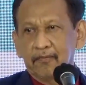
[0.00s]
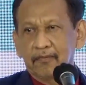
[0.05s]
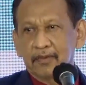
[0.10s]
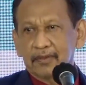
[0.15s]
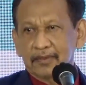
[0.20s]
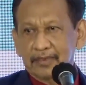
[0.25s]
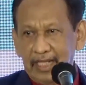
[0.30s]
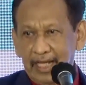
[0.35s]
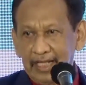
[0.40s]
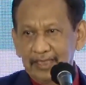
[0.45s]

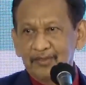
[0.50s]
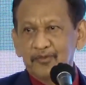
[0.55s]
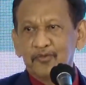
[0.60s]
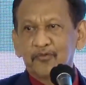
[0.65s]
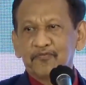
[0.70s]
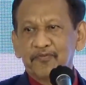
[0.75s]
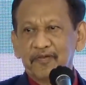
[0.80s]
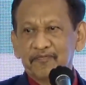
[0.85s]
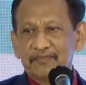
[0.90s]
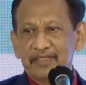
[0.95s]
10
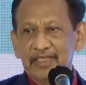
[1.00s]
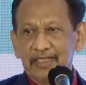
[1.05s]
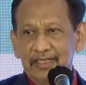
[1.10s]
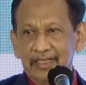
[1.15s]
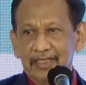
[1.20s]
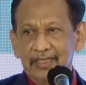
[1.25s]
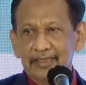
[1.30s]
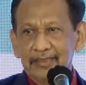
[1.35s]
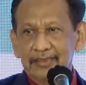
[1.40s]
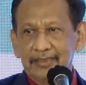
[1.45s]
to 15
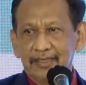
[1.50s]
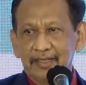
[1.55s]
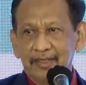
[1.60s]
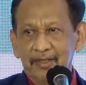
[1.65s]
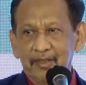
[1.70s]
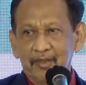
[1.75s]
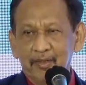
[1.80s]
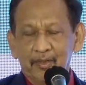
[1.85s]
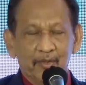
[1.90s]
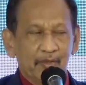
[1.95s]
years
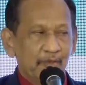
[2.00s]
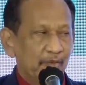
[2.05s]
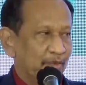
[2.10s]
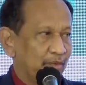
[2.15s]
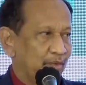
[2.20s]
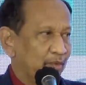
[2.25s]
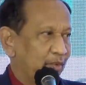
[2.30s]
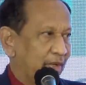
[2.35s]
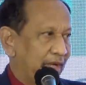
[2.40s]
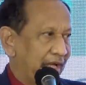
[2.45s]

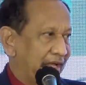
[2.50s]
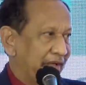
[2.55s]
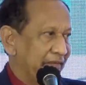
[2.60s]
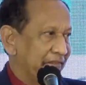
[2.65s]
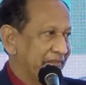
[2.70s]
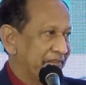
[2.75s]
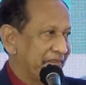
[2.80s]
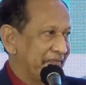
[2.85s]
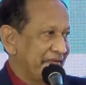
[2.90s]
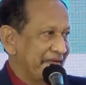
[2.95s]
to
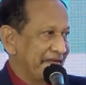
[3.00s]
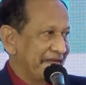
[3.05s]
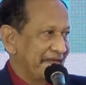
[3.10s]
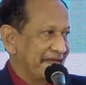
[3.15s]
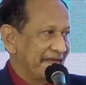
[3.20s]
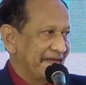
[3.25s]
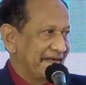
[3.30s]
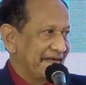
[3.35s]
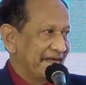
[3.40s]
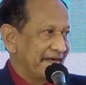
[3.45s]
have
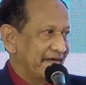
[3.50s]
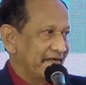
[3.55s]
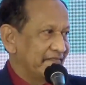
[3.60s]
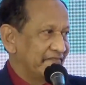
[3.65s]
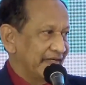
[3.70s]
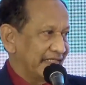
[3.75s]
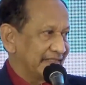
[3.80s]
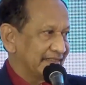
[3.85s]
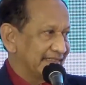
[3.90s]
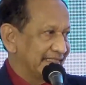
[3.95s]
a
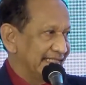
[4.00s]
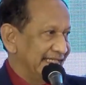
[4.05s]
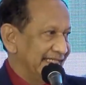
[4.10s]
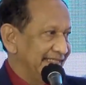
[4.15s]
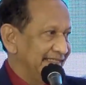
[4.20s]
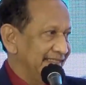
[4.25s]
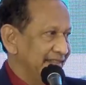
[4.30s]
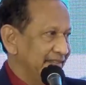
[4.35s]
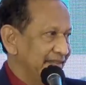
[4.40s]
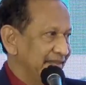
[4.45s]

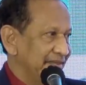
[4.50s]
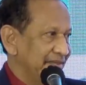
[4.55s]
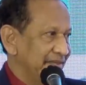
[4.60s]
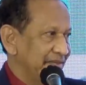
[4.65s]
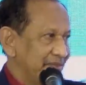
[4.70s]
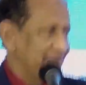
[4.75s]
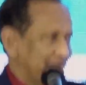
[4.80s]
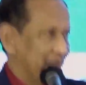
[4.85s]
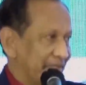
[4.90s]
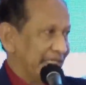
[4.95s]
vaccine
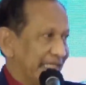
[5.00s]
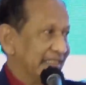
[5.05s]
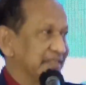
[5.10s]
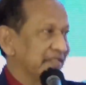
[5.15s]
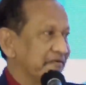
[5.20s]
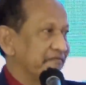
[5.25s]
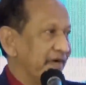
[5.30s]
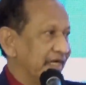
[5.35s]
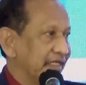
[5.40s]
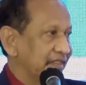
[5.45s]
or
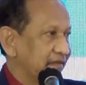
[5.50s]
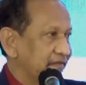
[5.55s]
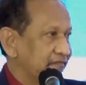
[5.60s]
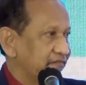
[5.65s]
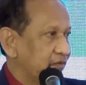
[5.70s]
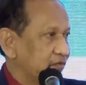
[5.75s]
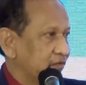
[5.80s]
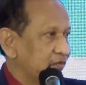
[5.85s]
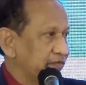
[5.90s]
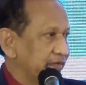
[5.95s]
antiviral
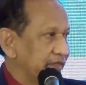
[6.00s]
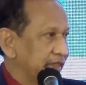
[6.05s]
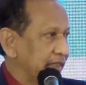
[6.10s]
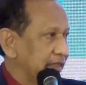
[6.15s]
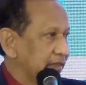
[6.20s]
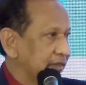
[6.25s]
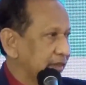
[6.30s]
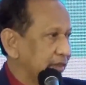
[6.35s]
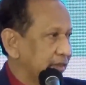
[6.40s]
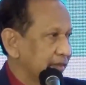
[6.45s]
for
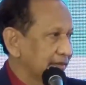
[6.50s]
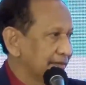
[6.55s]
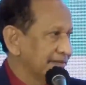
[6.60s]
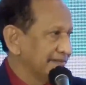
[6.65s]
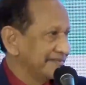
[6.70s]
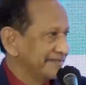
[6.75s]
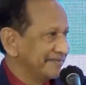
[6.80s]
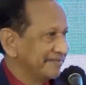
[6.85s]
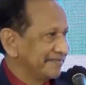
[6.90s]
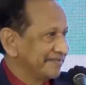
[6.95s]
COVID-19?
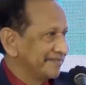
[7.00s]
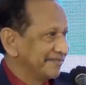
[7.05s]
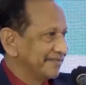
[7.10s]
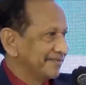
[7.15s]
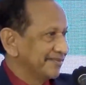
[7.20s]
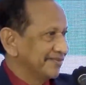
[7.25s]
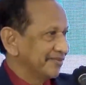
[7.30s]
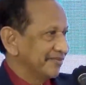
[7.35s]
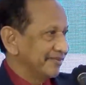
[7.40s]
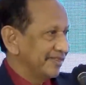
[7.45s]

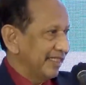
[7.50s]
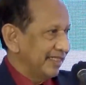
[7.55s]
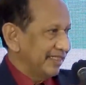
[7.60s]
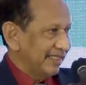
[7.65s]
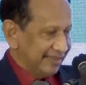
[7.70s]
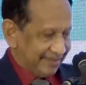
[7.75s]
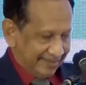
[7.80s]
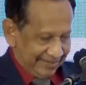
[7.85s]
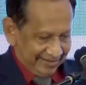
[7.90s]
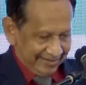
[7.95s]
So
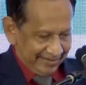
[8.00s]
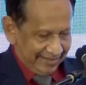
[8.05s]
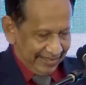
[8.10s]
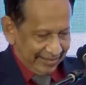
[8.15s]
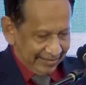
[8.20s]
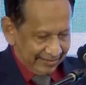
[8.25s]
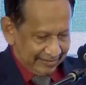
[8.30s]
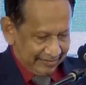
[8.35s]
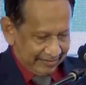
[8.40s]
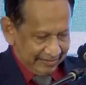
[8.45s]

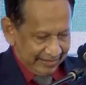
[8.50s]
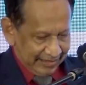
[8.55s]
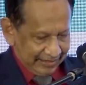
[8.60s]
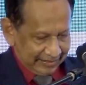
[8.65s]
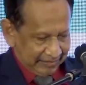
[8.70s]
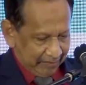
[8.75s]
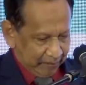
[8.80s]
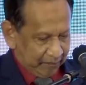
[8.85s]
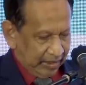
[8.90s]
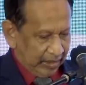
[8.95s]

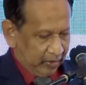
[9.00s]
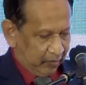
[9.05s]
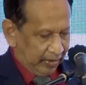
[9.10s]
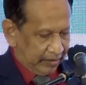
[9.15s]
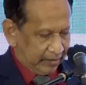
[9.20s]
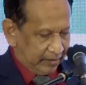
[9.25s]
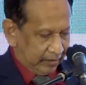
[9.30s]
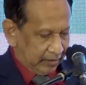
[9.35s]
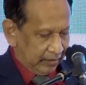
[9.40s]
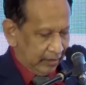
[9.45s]
that's a big
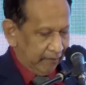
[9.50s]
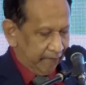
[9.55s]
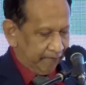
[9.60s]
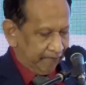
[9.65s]
question, yeah.